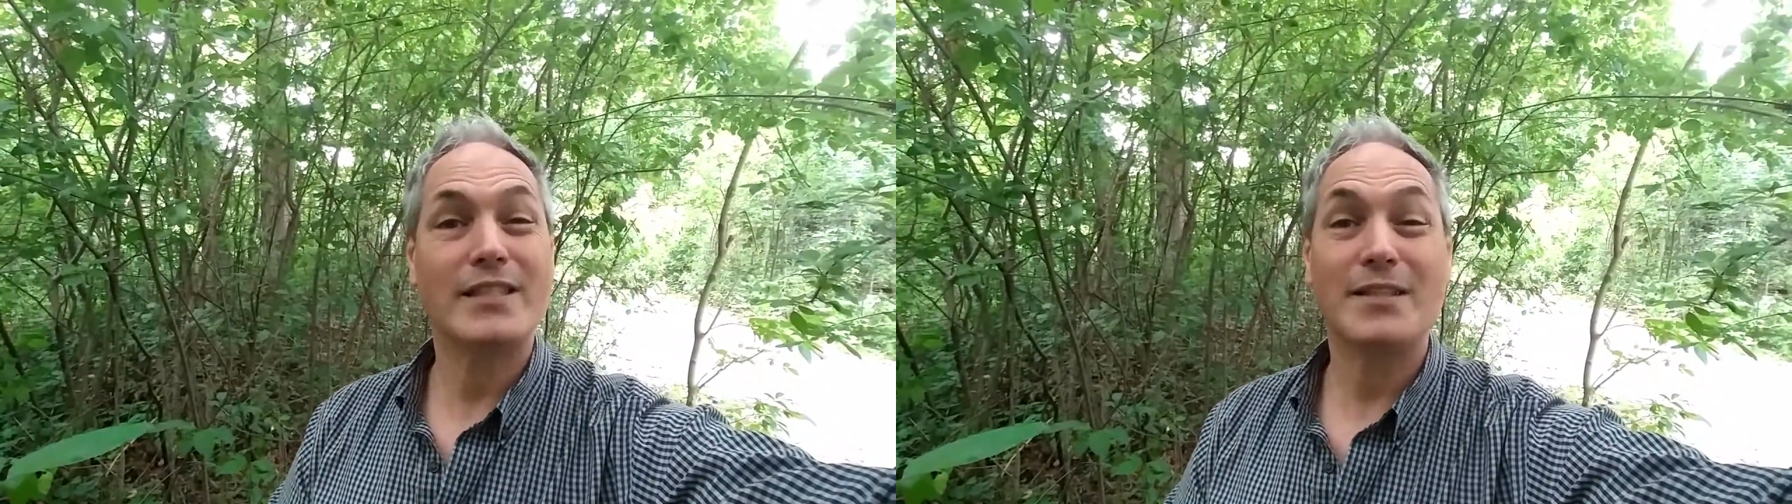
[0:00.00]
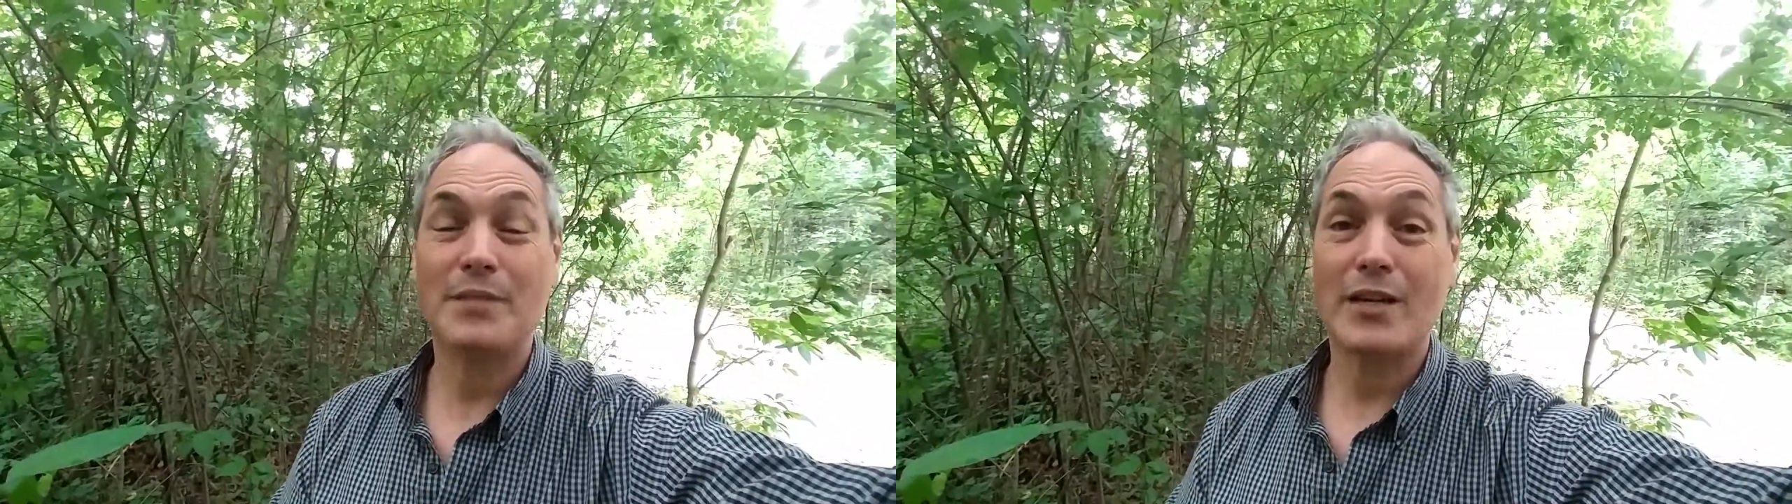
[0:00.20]

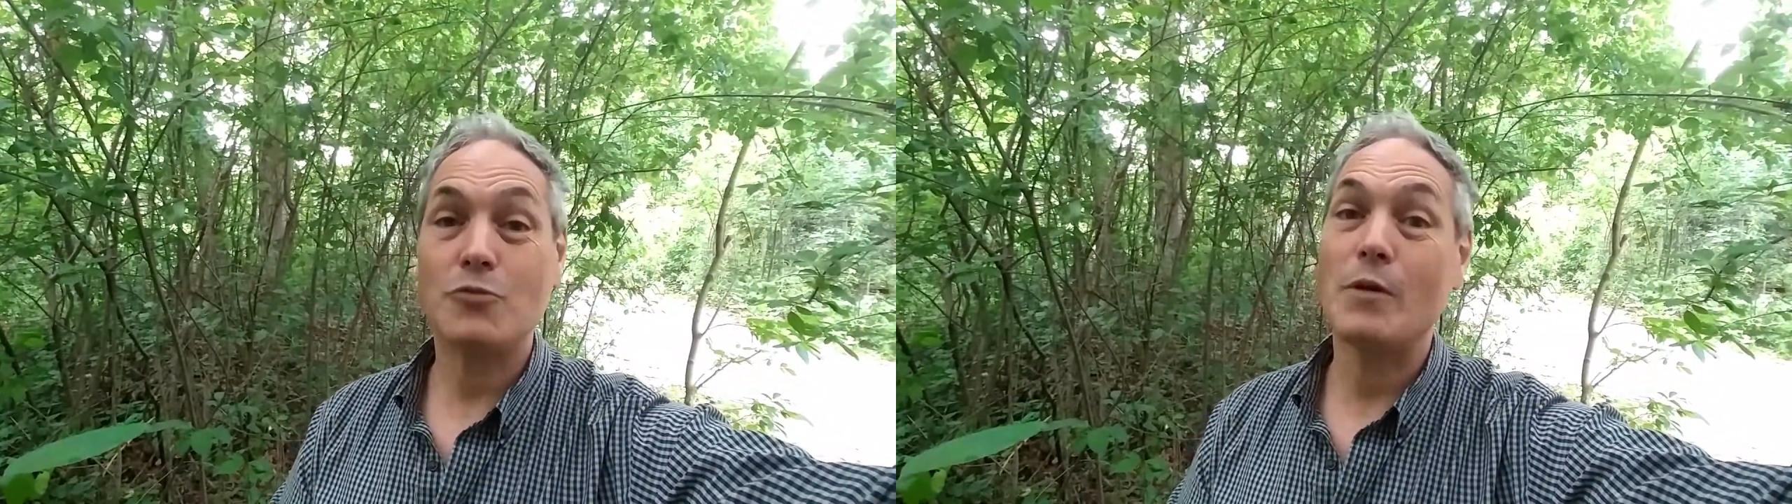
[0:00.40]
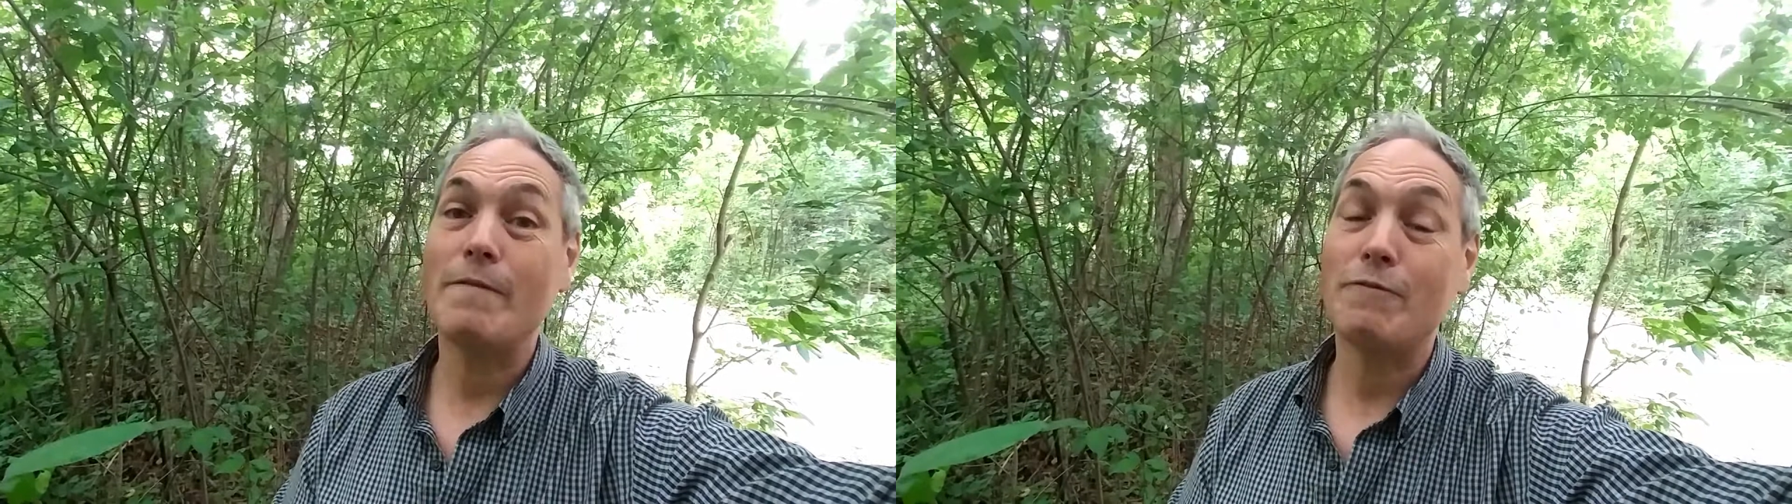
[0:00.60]

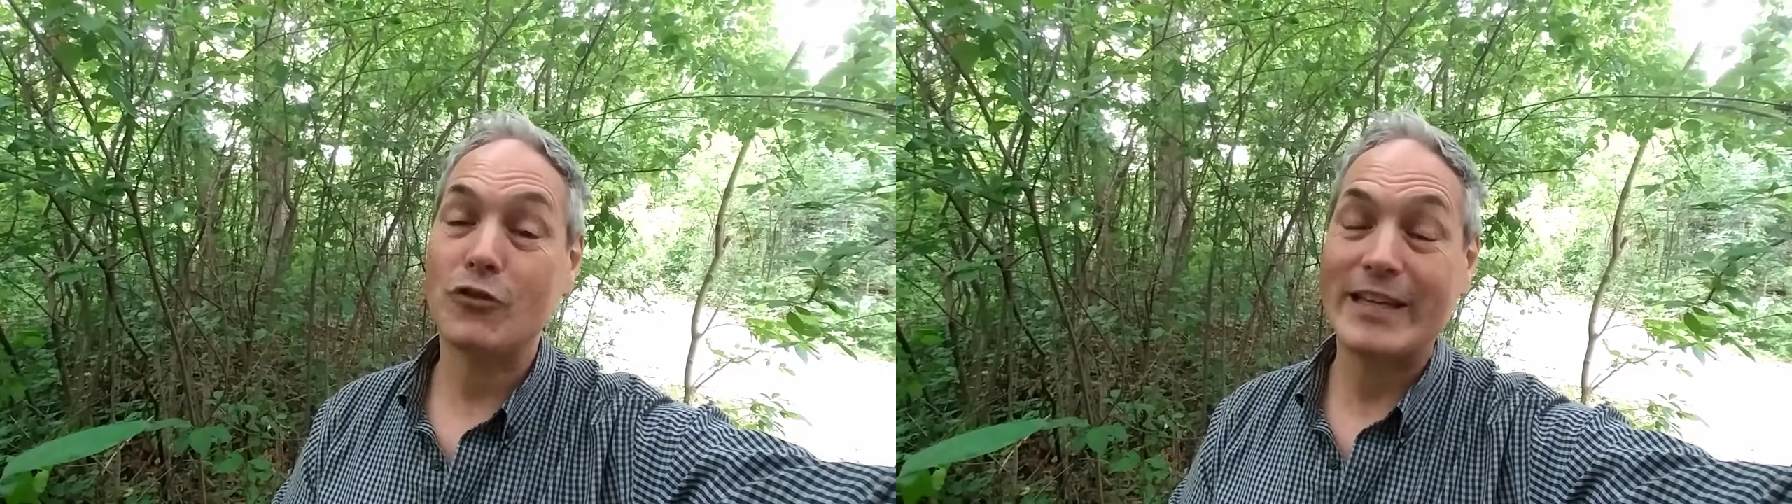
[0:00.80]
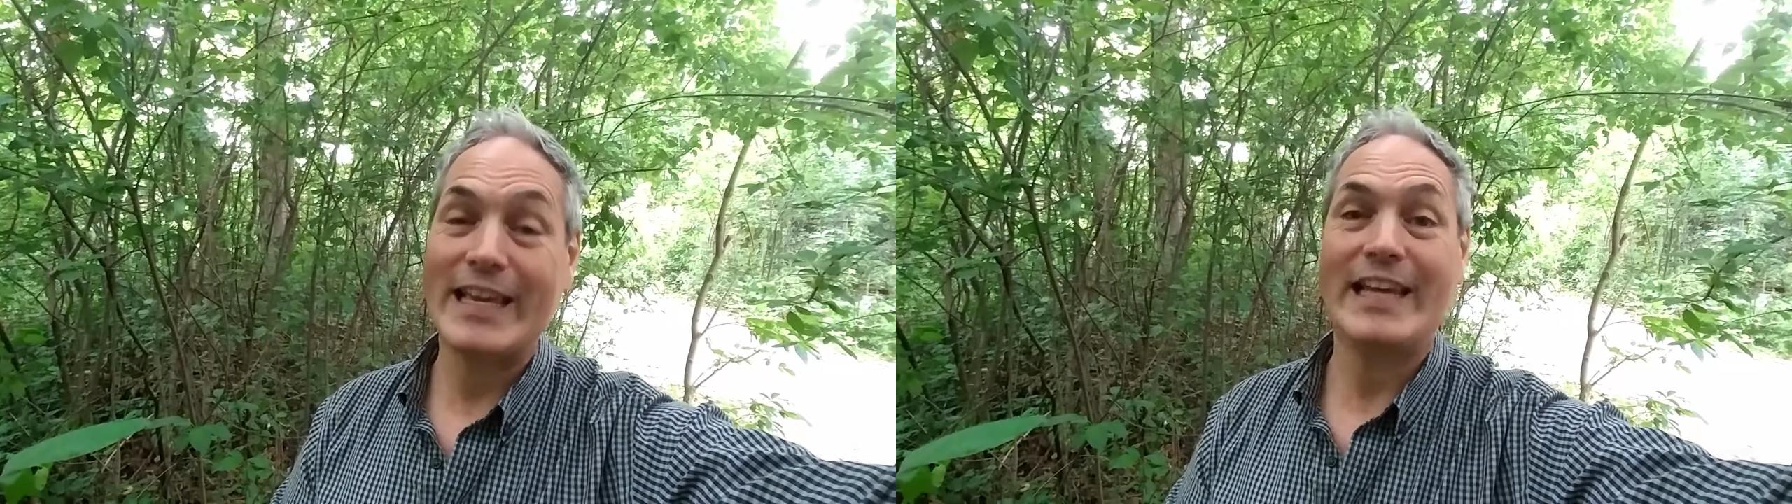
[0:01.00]
sometimes we
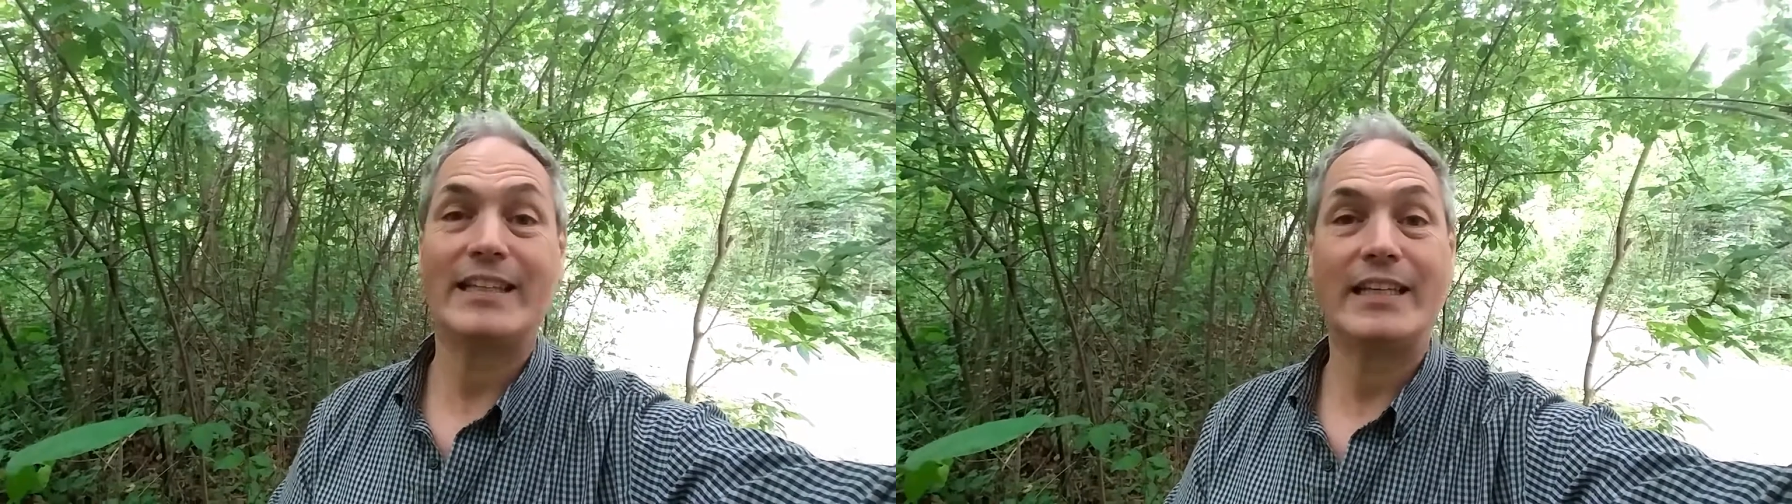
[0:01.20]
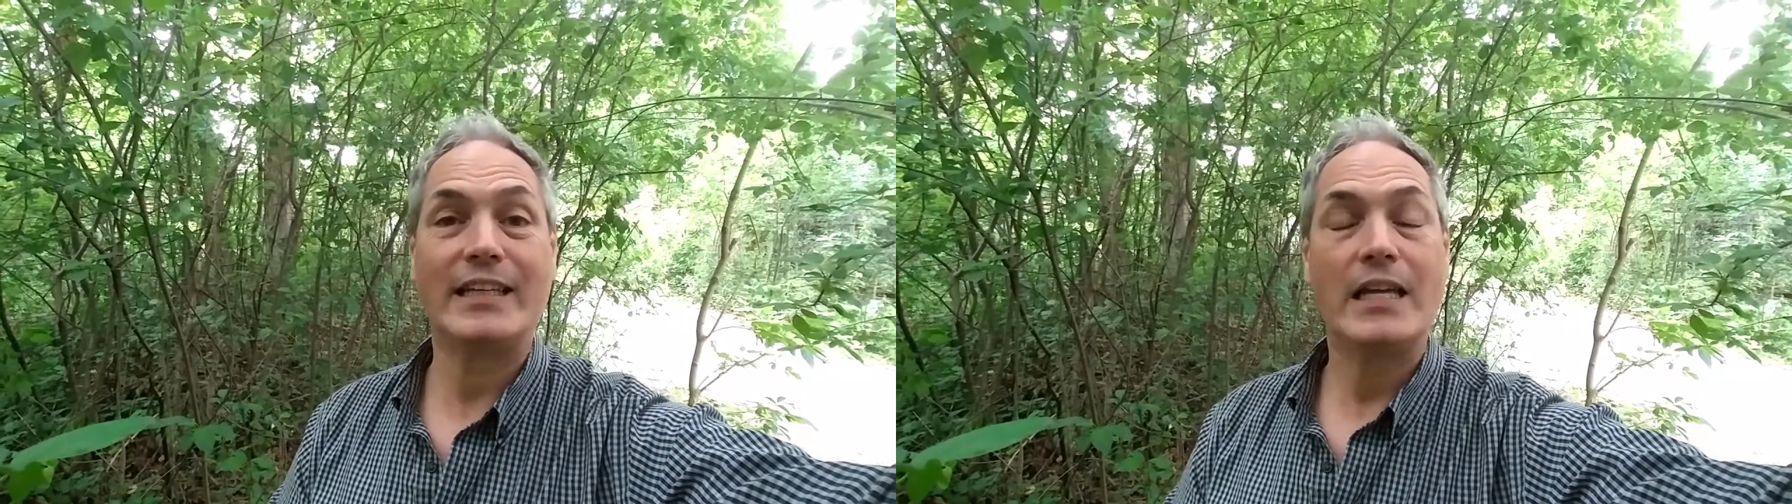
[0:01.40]

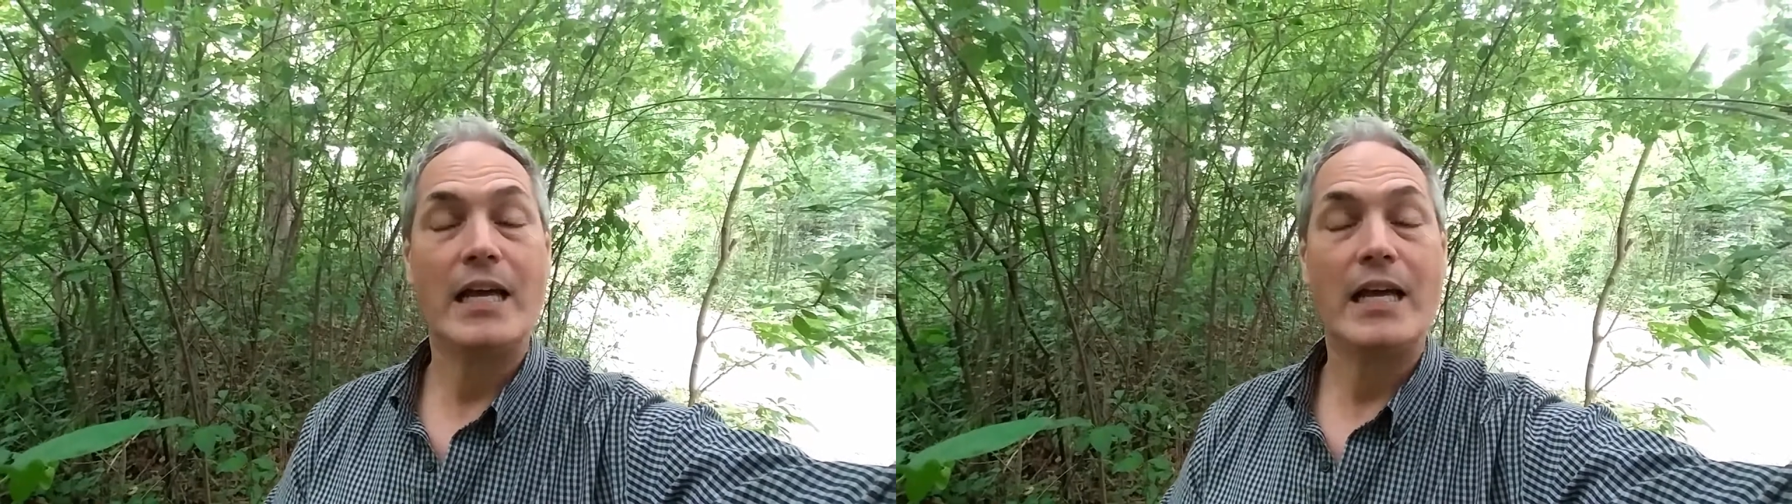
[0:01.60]
forget